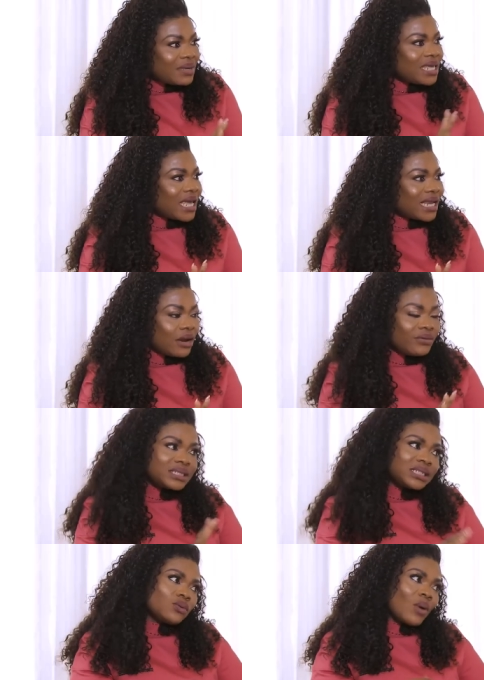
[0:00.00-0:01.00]
here, the
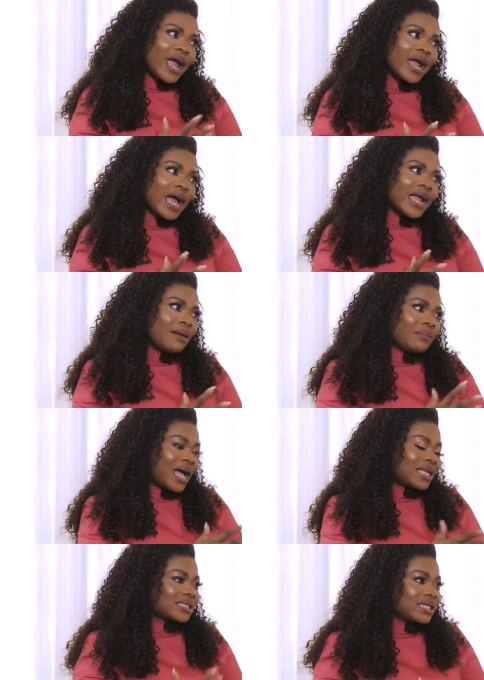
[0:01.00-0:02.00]
reason why I am
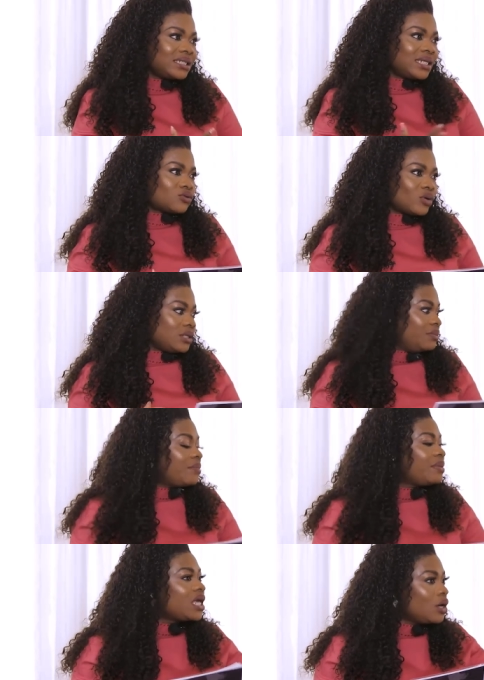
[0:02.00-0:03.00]
asking this question,
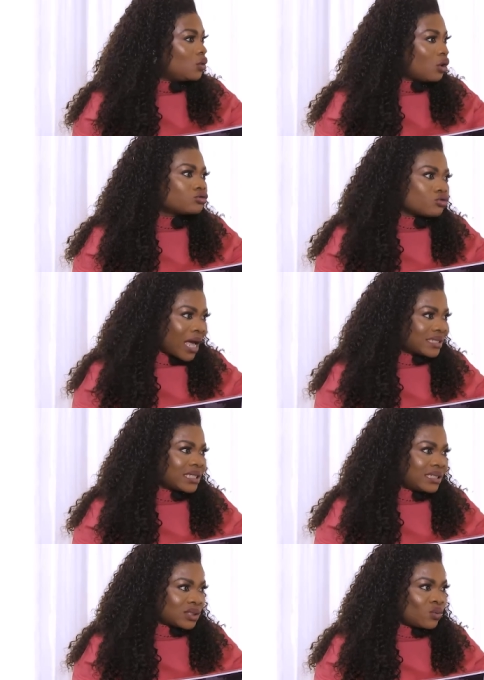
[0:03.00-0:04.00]
maybe he will also
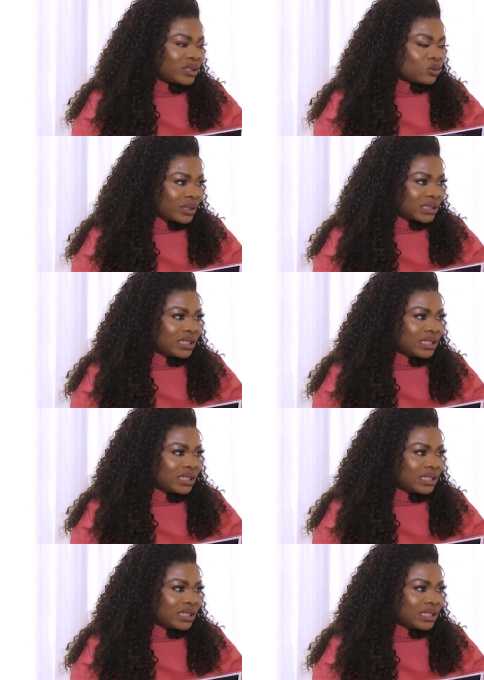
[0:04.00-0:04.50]
ask his okay. question.